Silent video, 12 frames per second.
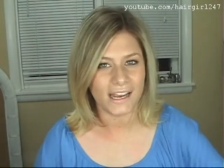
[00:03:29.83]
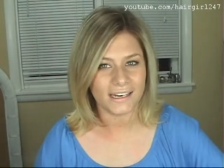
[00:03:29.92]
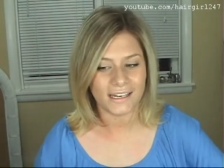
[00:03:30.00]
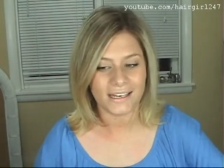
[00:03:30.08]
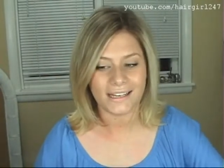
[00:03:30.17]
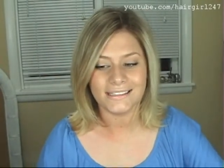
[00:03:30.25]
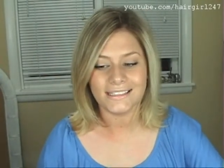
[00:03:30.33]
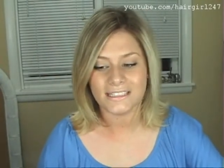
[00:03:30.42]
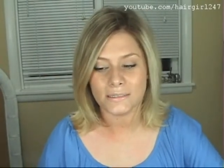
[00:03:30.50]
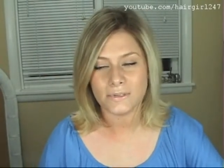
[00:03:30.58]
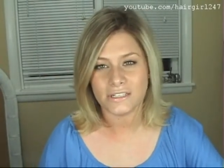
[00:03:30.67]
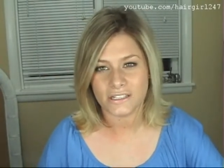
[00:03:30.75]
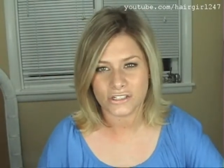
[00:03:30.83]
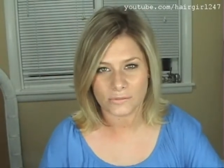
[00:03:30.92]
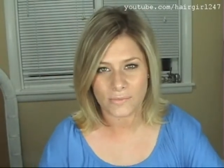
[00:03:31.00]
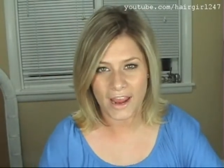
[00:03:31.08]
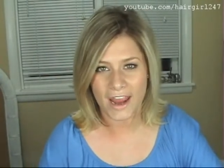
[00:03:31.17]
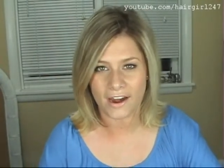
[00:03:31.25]
like to deep condition
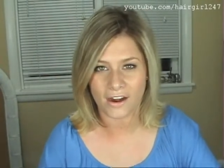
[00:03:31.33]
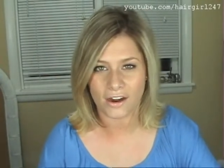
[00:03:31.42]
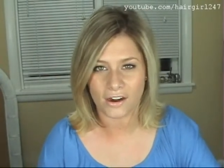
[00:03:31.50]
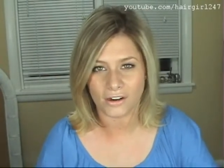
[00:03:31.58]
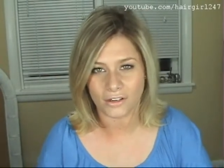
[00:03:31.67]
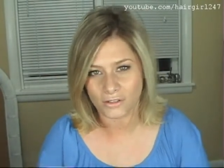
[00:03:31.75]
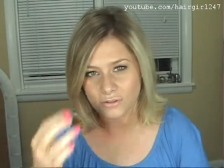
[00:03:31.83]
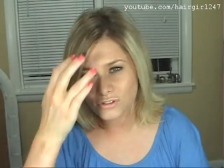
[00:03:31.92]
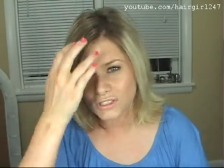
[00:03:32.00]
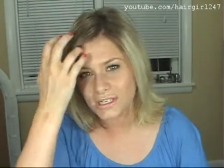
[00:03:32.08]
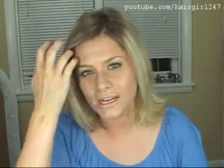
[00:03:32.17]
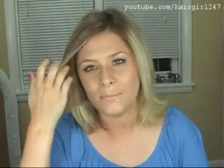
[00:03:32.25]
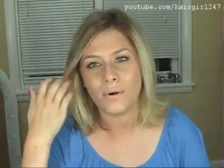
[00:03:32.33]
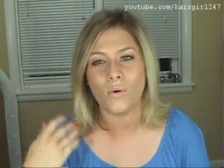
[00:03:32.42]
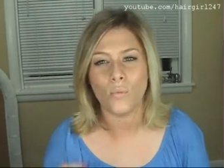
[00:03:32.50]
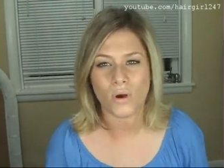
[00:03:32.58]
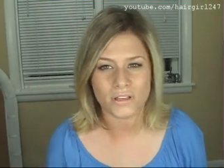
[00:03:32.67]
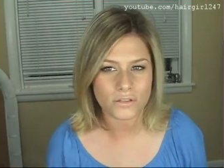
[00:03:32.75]
my hair usually about
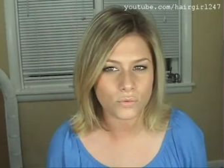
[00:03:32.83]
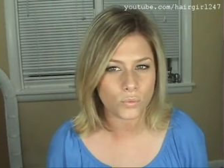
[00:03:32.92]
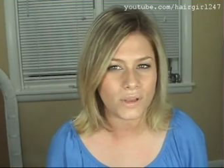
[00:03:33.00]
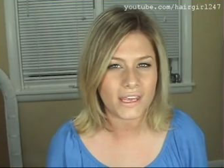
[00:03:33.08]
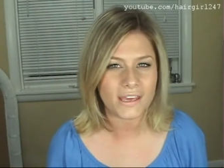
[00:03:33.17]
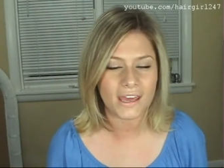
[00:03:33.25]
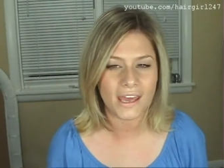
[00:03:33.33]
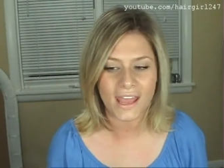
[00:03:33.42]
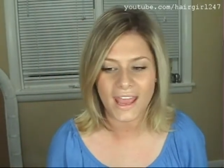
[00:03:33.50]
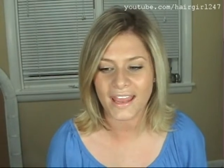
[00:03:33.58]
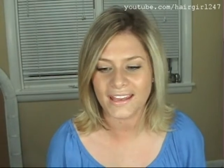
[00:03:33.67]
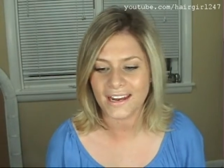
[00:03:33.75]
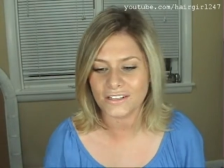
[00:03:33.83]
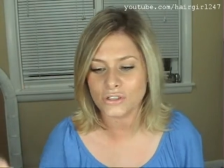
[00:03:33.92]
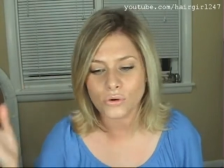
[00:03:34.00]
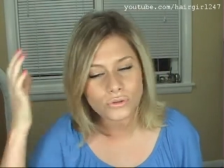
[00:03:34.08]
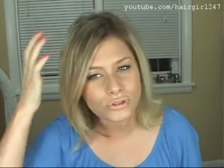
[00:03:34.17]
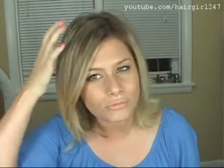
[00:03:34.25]
once a week, and I
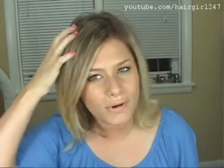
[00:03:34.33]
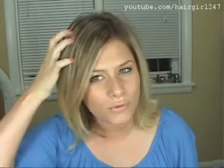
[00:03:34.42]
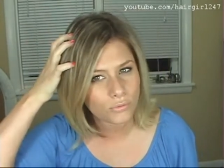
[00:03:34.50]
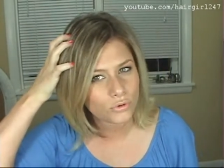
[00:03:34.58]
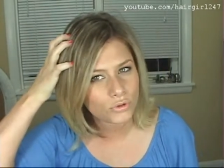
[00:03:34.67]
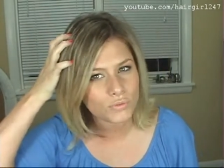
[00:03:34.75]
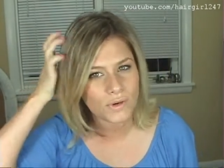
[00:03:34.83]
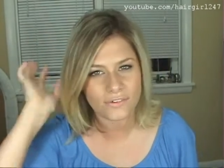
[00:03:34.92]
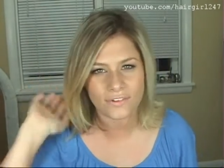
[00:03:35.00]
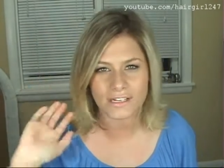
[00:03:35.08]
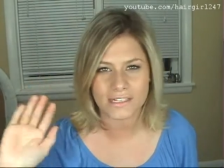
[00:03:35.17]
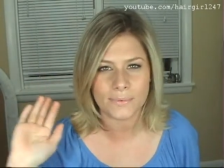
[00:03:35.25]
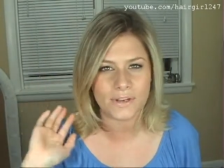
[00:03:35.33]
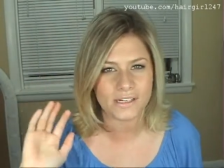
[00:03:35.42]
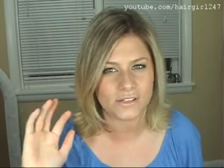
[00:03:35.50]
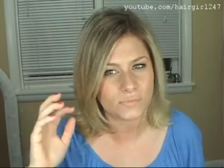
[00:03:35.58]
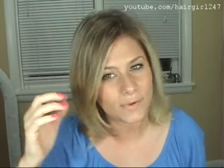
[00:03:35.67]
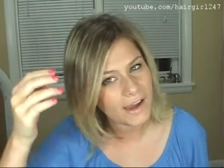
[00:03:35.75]
don't do my roots. Whenever I deep
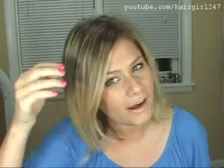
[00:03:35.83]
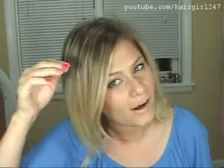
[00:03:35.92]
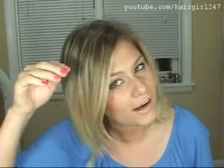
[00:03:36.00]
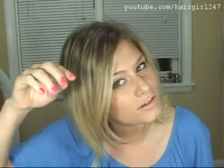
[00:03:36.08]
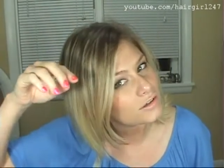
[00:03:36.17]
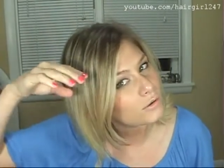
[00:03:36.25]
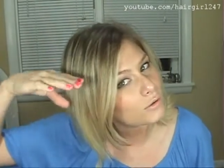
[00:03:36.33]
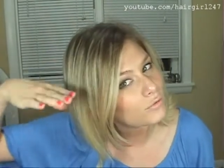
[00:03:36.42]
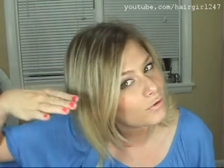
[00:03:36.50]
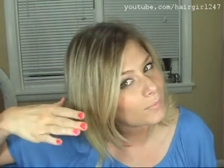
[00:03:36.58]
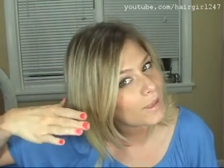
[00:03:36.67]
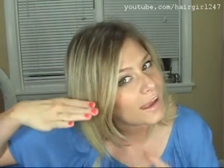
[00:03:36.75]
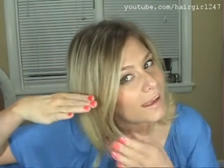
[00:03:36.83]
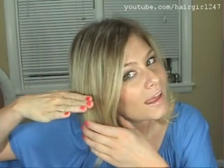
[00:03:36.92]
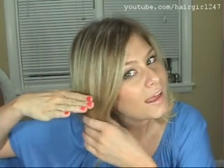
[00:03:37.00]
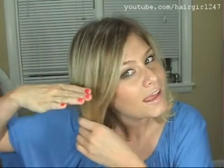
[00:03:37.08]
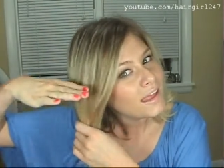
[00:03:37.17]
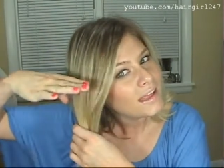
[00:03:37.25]
condition my hair, I do from like
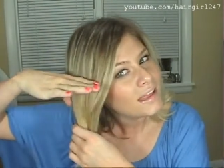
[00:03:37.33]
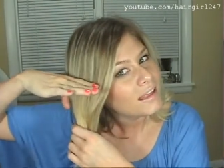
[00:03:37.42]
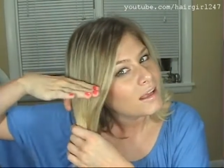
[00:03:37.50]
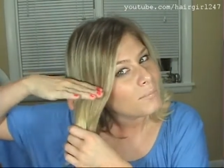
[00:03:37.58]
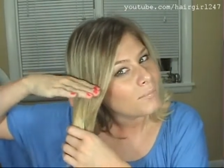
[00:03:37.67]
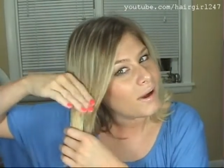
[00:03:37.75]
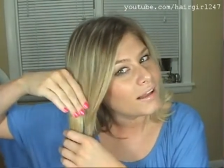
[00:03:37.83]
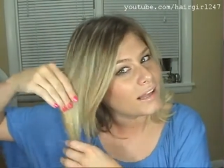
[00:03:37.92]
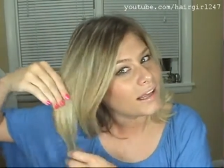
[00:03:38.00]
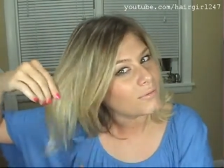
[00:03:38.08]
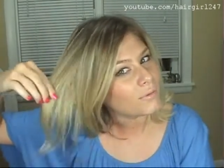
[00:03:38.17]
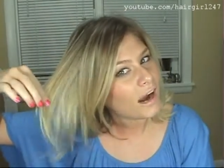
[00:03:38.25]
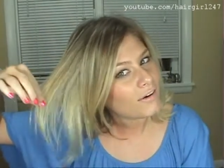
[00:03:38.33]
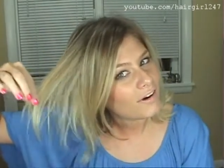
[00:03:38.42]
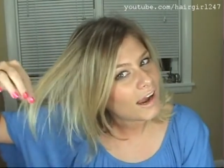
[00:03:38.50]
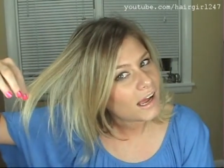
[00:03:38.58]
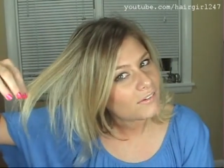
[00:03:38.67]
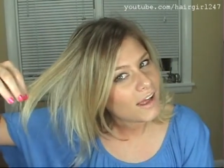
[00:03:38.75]
wherever I
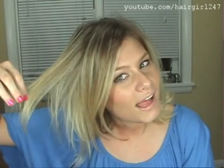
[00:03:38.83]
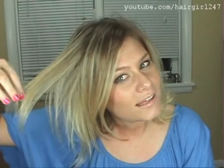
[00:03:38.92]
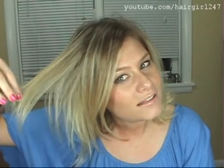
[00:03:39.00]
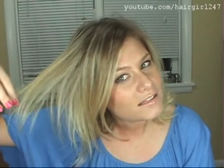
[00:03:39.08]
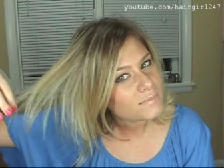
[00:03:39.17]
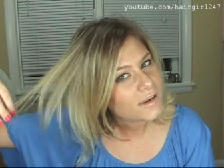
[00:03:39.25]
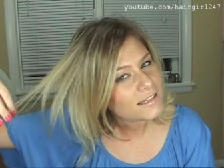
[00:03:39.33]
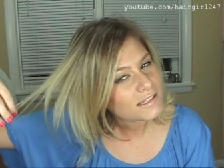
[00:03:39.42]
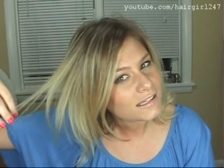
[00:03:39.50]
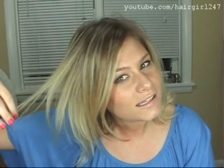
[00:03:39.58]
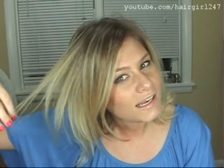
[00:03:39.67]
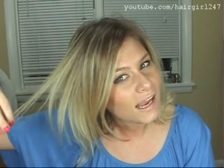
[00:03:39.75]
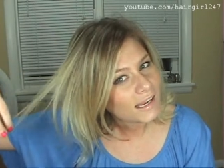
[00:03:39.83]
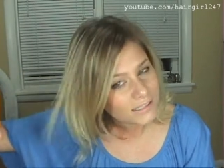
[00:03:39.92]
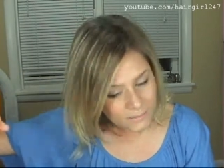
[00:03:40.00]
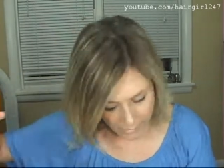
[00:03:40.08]
have ends, basically. I tip my